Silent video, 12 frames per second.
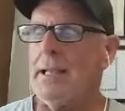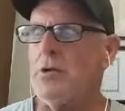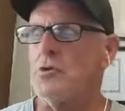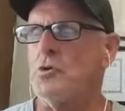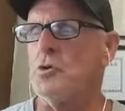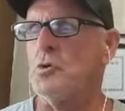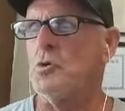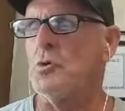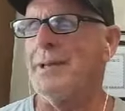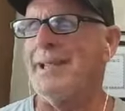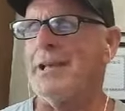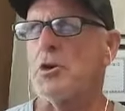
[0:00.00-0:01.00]

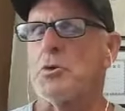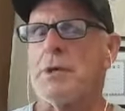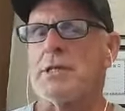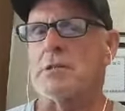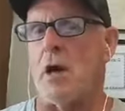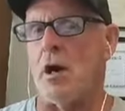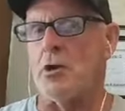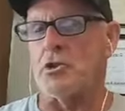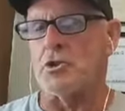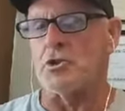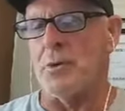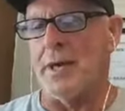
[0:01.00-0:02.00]
to increase our
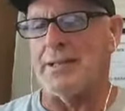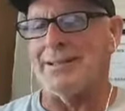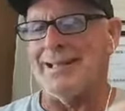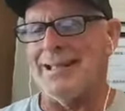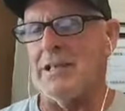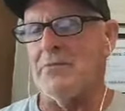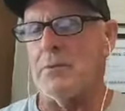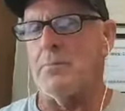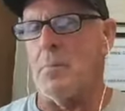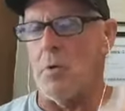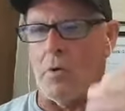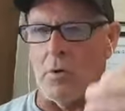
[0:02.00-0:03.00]
strength even
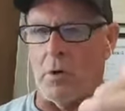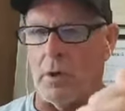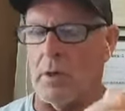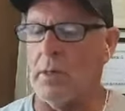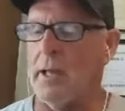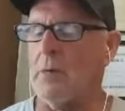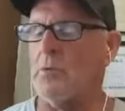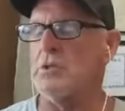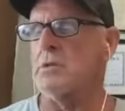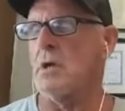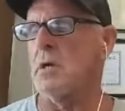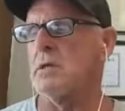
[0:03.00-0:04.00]
more. And we
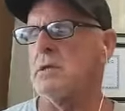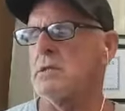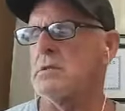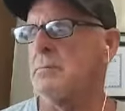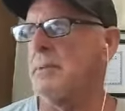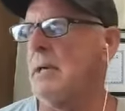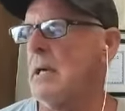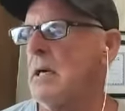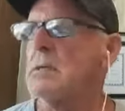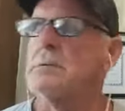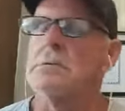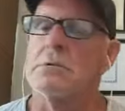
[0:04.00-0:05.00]
started this
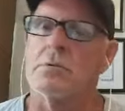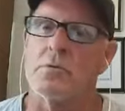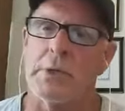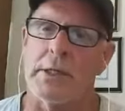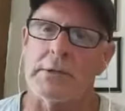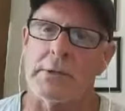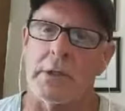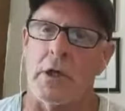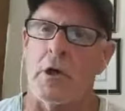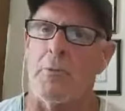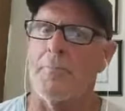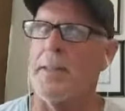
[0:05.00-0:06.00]
about 2 weeks
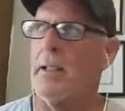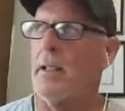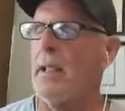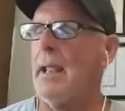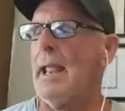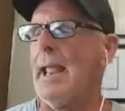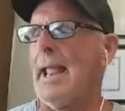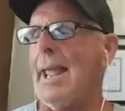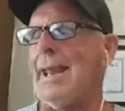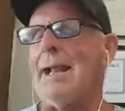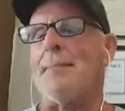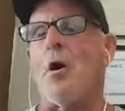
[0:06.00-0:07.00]
ago.
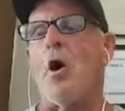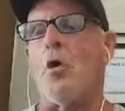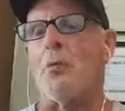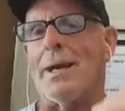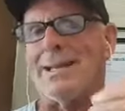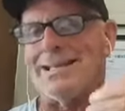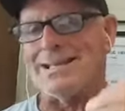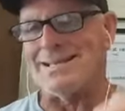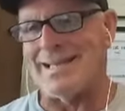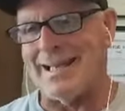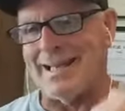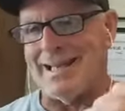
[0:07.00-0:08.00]
And I'm already
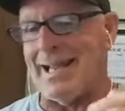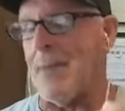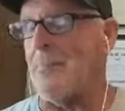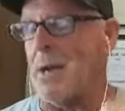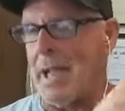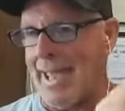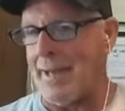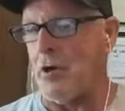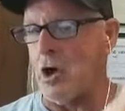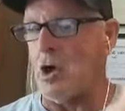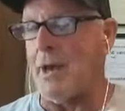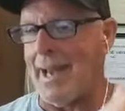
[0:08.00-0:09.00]
seeing at
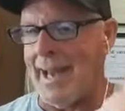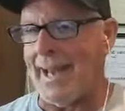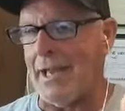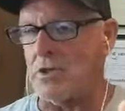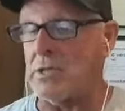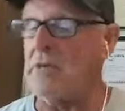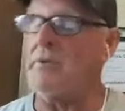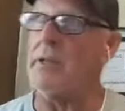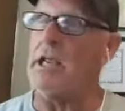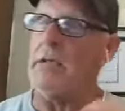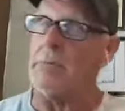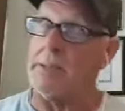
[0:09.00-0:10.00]
our age, even
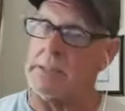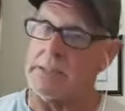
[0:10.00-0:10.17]
Emily's